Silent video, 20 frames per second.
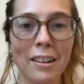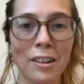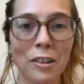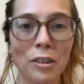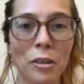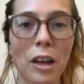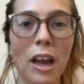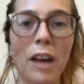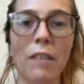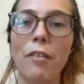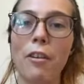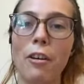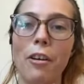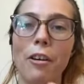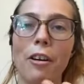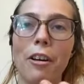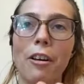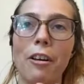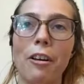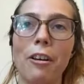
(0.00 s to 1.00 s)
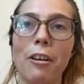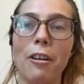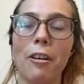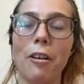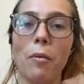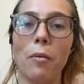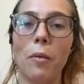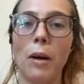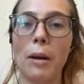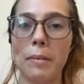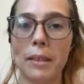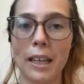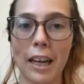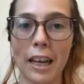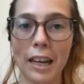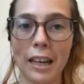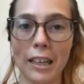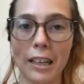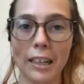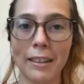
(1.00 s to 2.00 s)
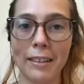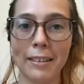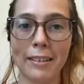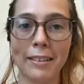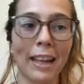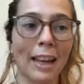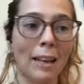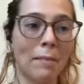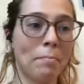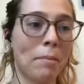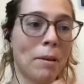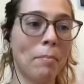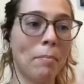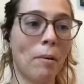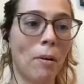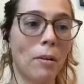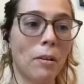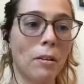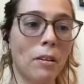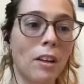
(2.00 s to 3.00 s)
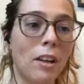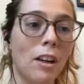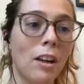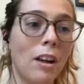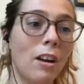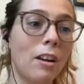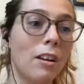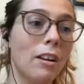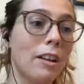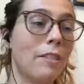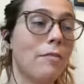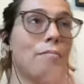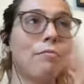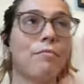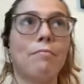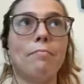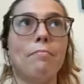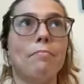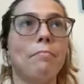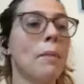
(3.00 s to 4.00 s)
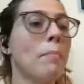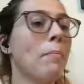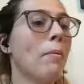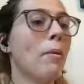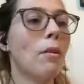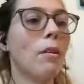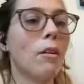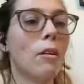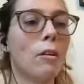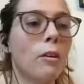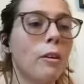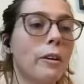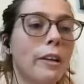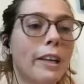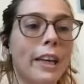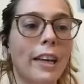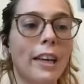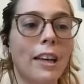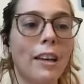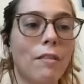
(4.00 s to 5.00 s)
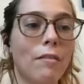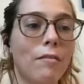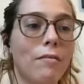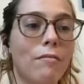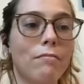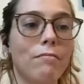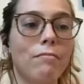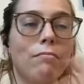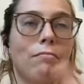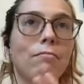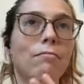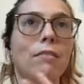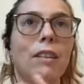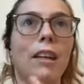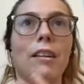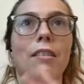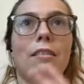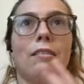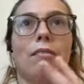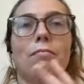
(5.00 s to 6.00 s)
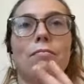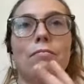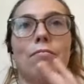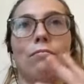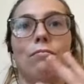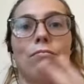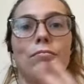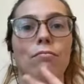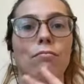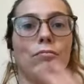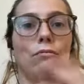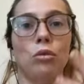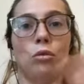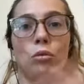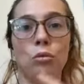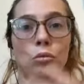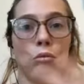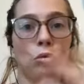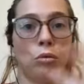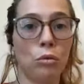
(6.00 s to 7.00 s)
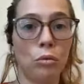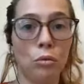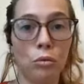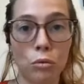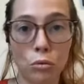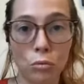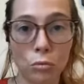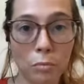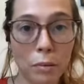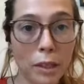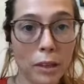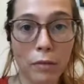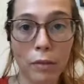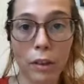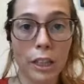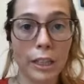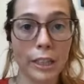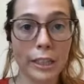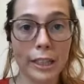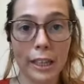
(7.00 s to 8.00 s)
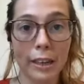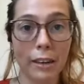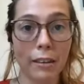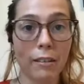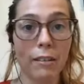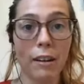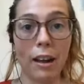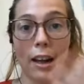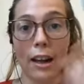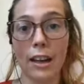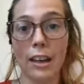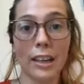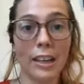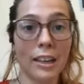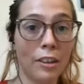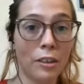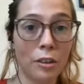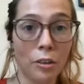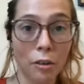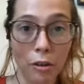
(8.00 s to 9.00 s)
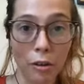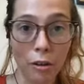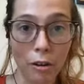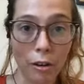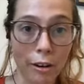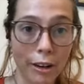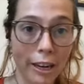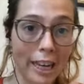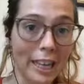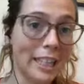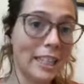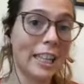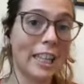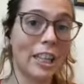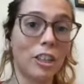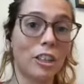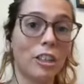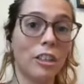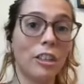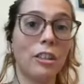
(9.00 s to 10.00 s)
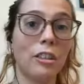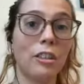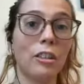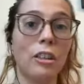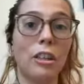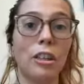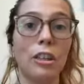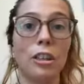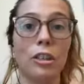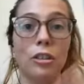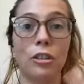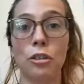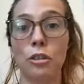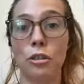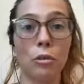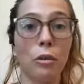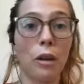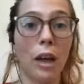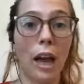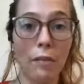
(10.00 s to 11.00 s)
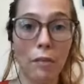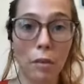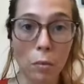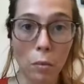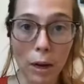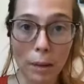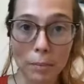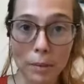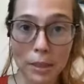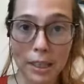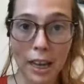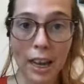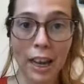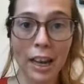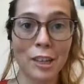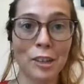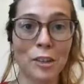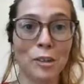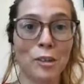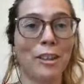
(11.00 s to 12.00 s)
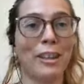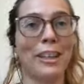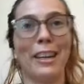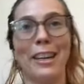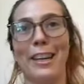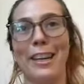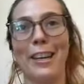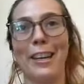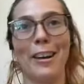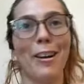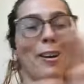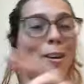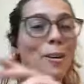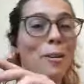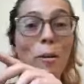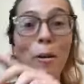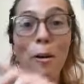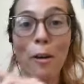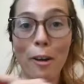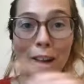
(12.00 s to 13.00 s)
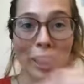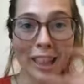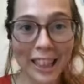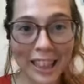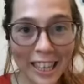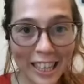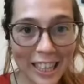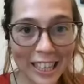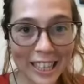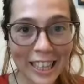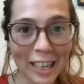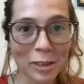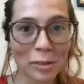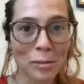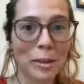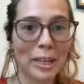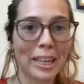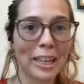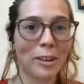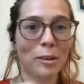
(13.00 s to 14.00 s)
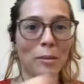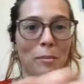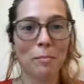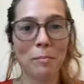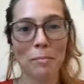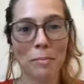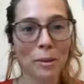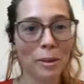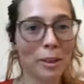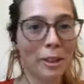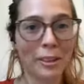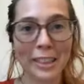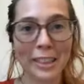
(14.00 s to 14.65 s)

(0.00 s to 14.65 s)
do you have a website that if people are looking like to be a volunteer in your organization, do you have a website or a link that we could put on